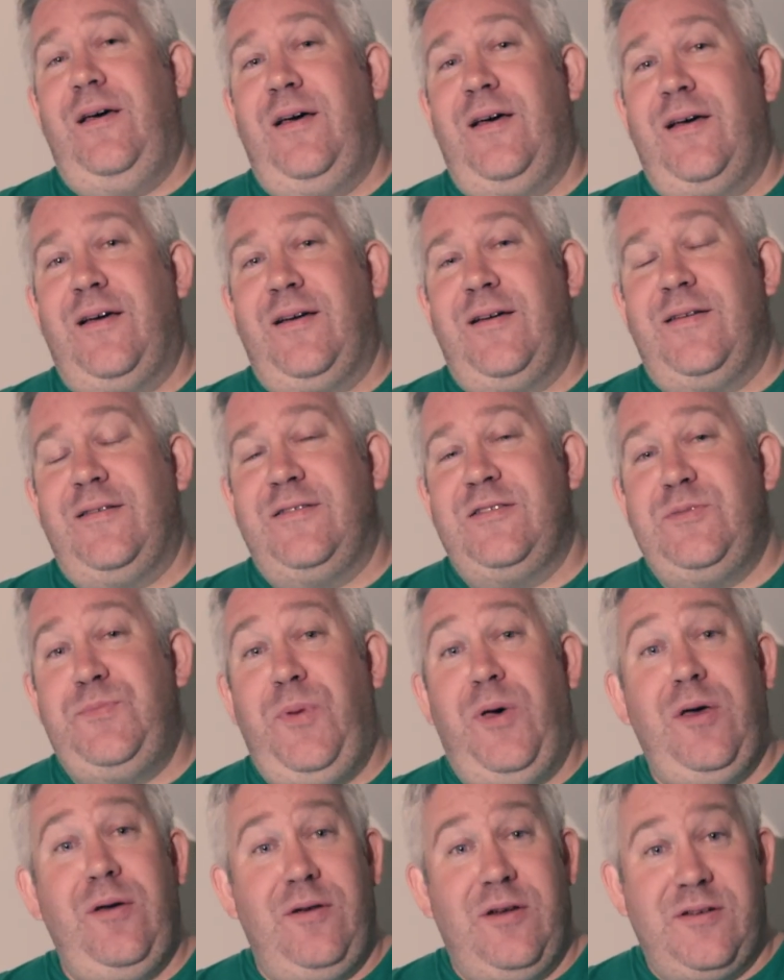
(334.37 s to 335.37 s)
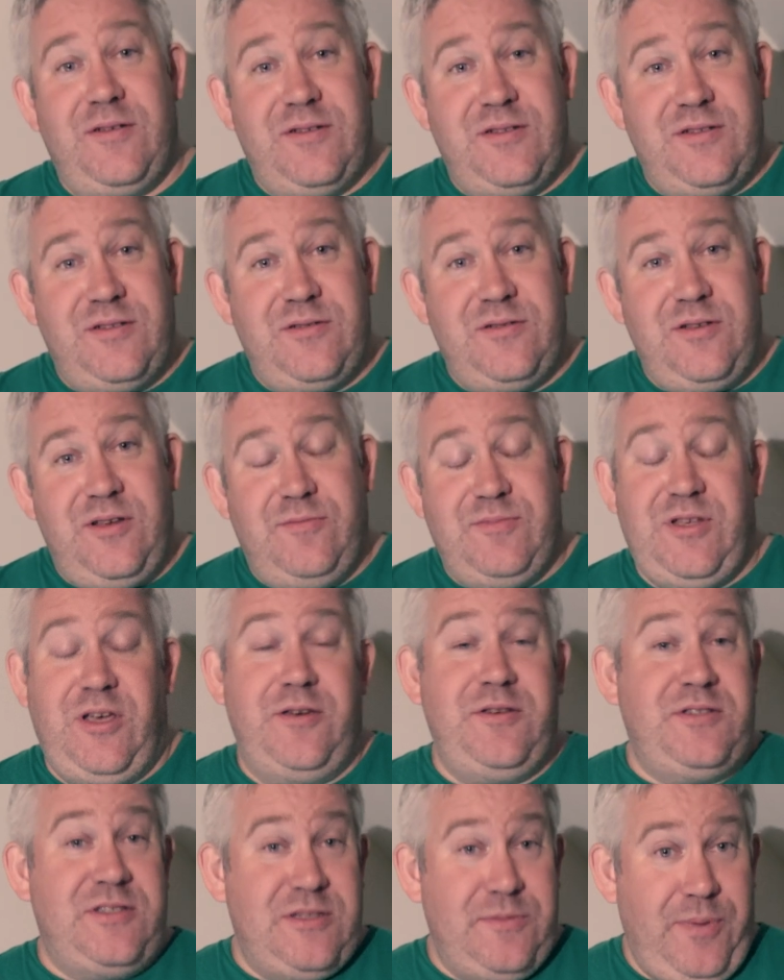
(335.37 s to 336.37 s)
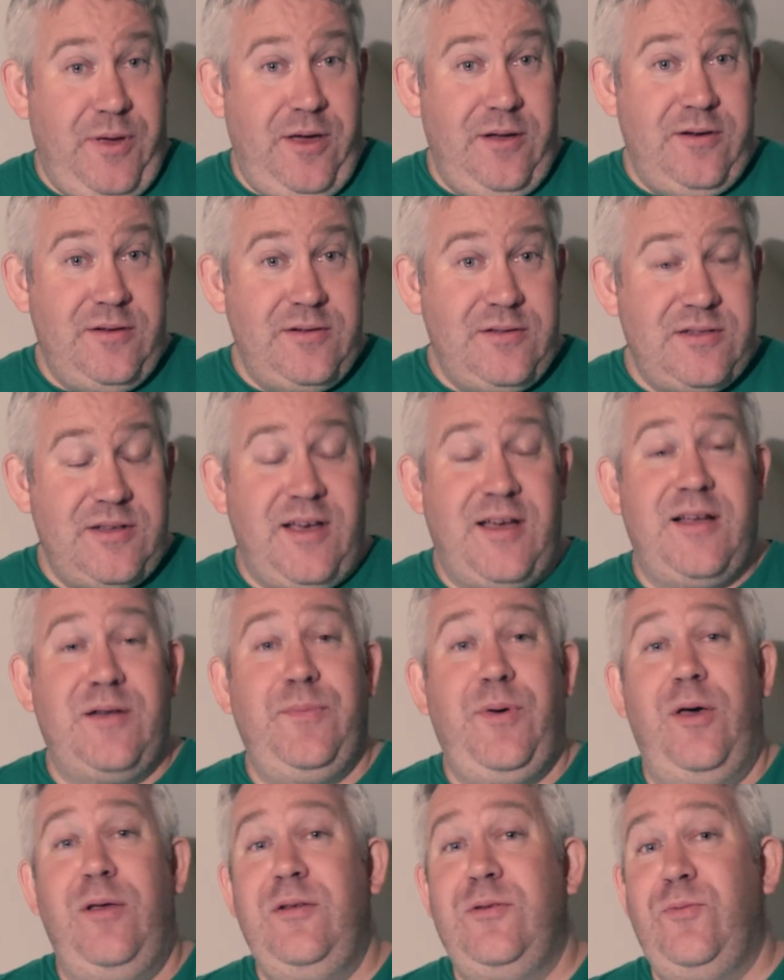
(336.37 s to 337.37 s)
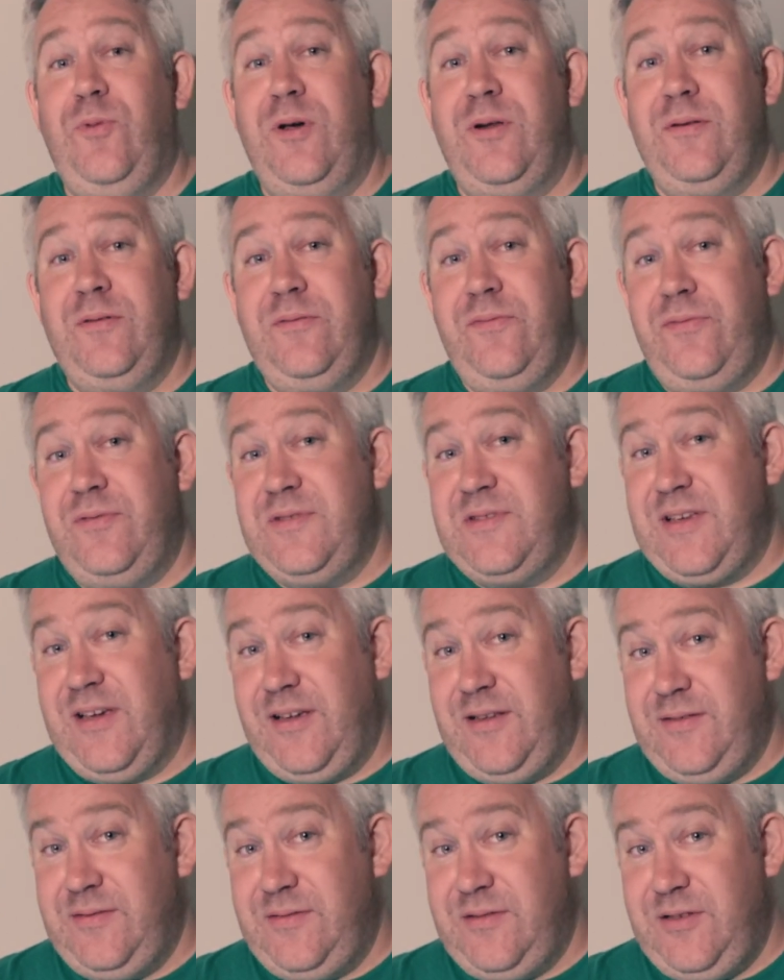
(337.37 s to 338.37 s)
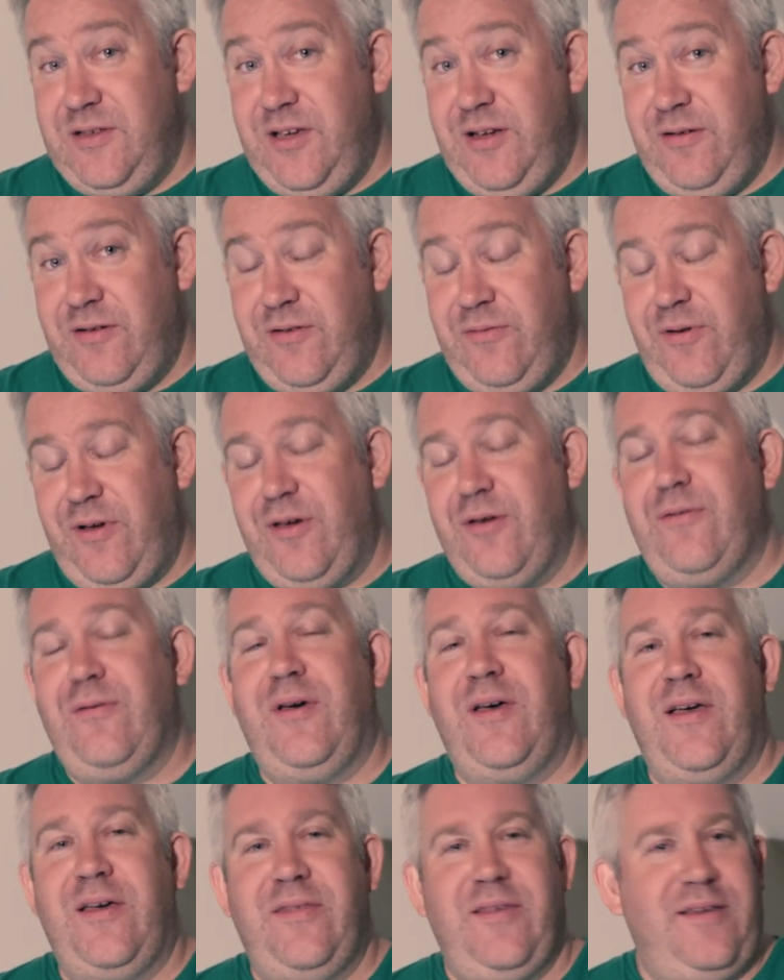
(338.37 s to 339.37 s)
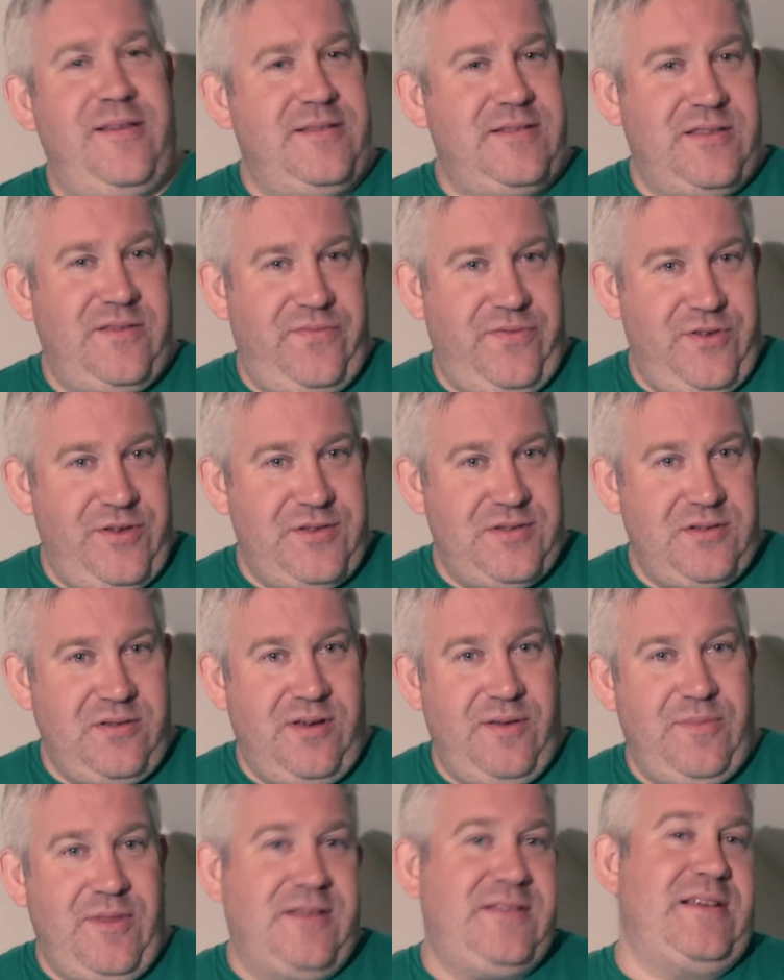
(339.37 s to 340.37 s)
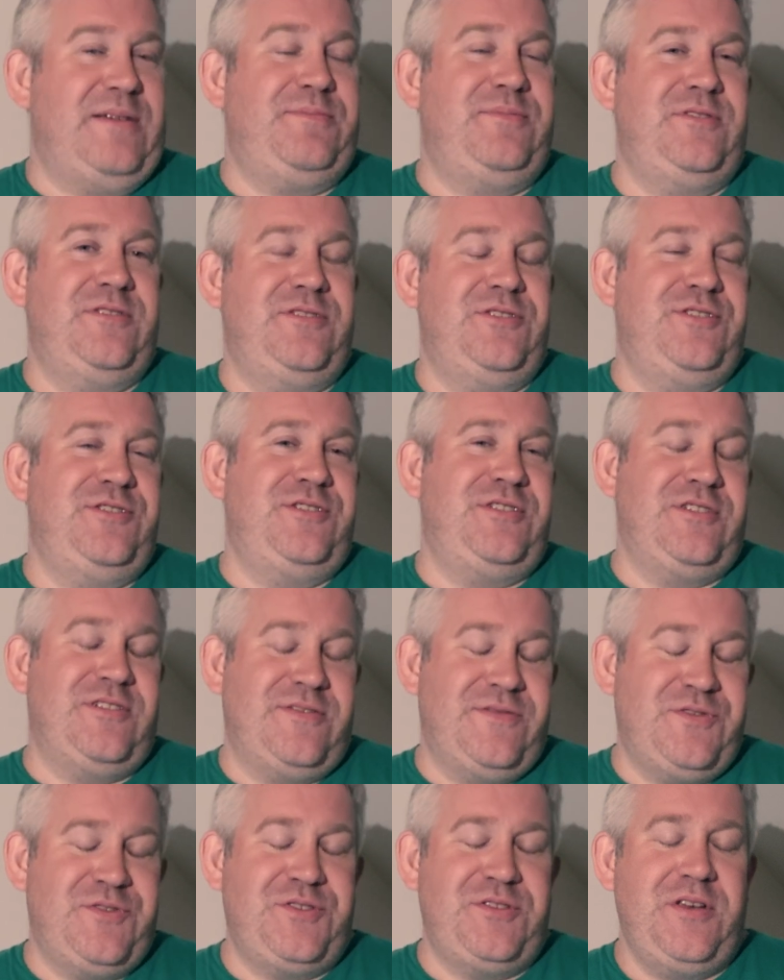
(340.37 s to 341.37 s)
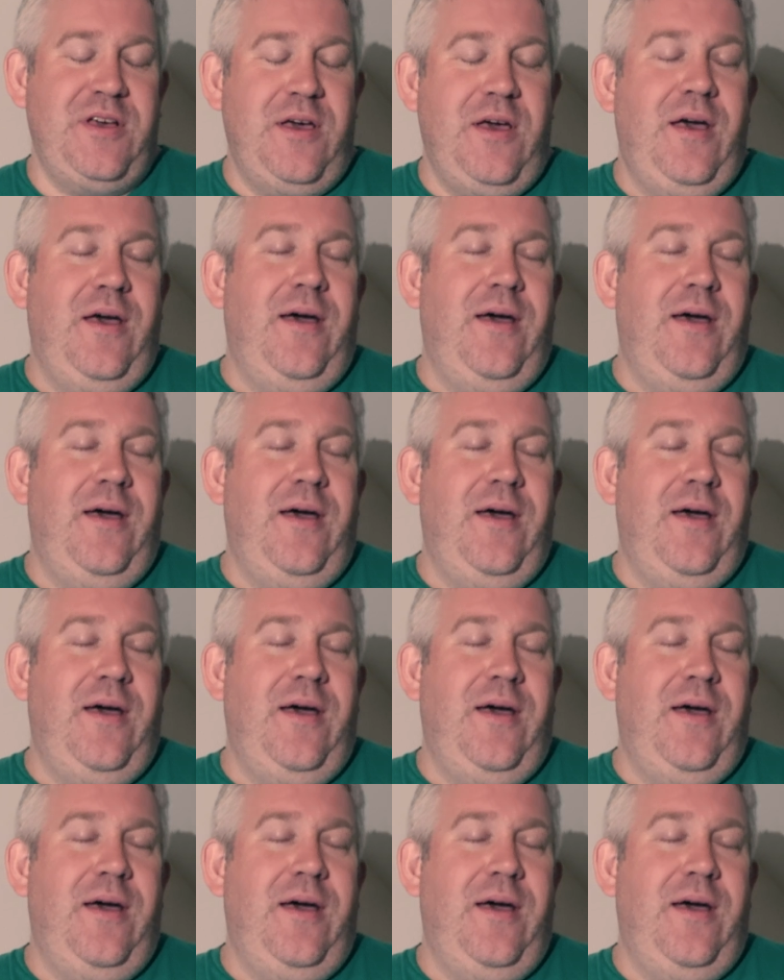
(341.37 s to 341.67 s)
and Poland. It was hosted in Poland, and Poland won for a second year in a row. I think it's the first time that's happened in Junior Eurovision.